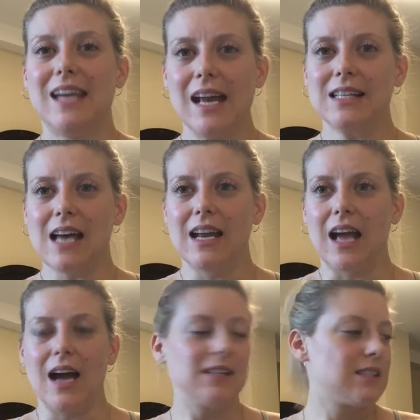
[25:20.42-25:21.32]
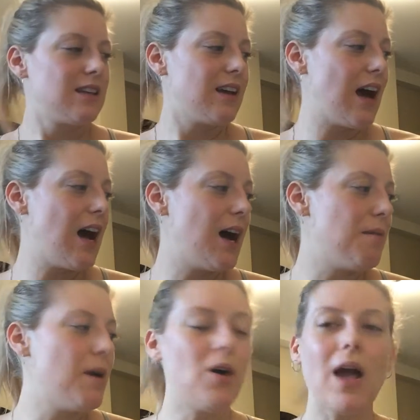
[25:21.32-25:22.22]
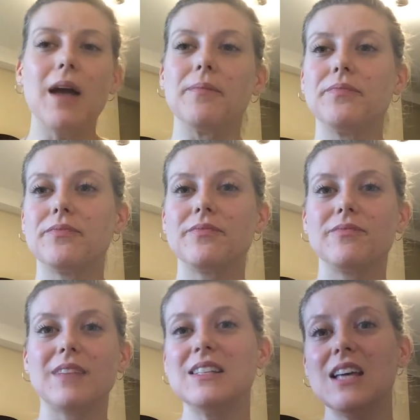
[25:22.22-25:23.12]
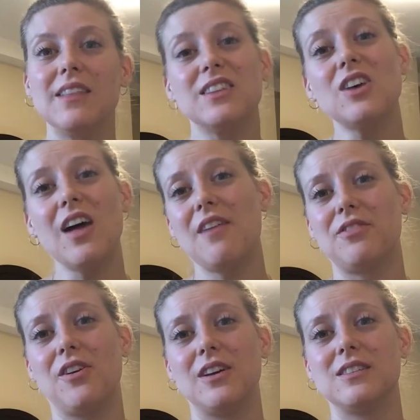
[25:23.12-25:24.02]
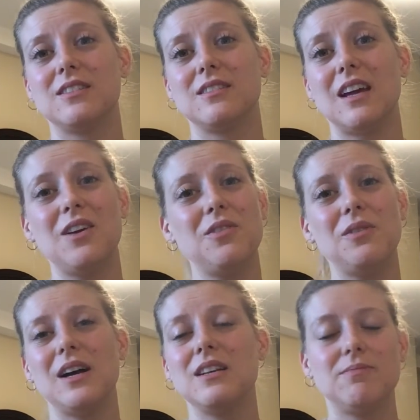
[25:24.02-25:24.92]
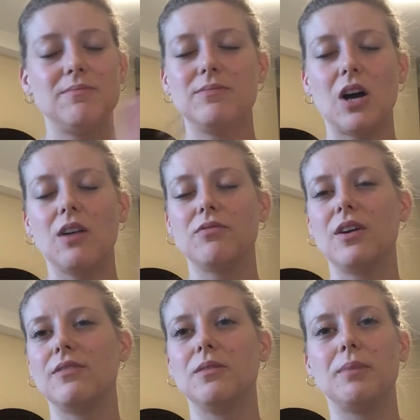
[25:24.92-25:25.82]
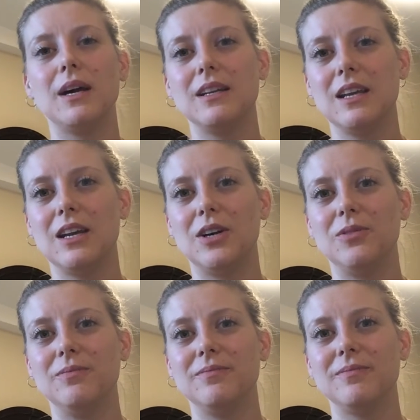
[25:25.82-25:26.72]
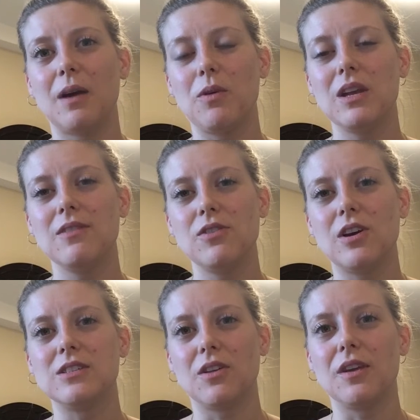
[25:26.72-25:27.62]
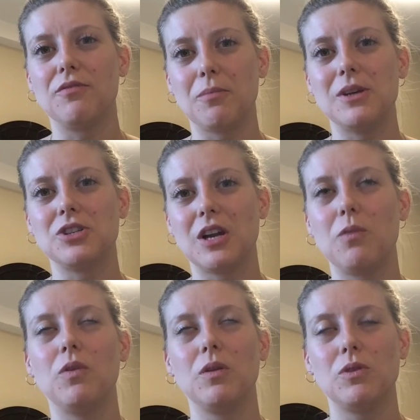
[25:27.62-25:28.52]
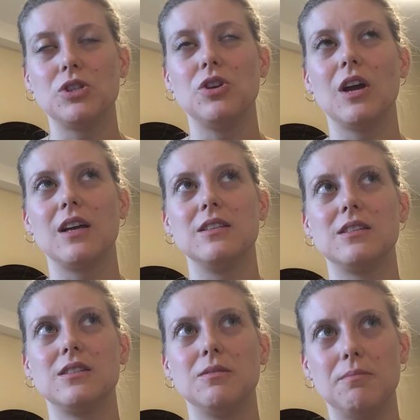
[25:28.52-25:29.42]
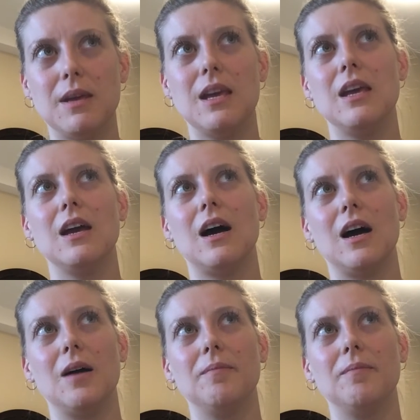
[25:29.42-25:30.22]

Get excited, guys. Okay, that's it. That's all I have for you guys. I know I talk forever, but I want to give you guys all the information. I really want you guys to be